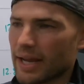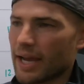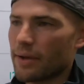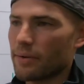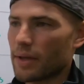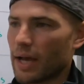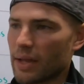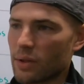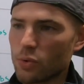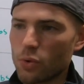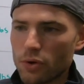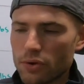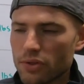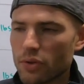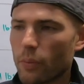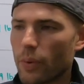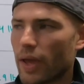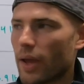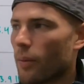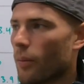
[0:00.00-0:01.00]
I look
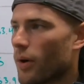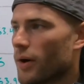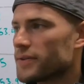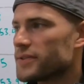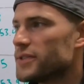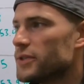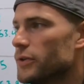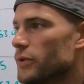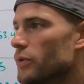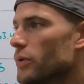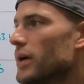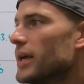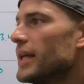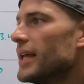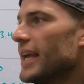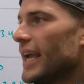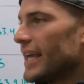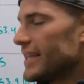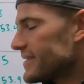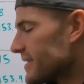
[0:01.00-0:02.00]
the way I want to.
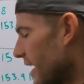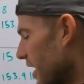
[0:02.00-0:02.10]
It's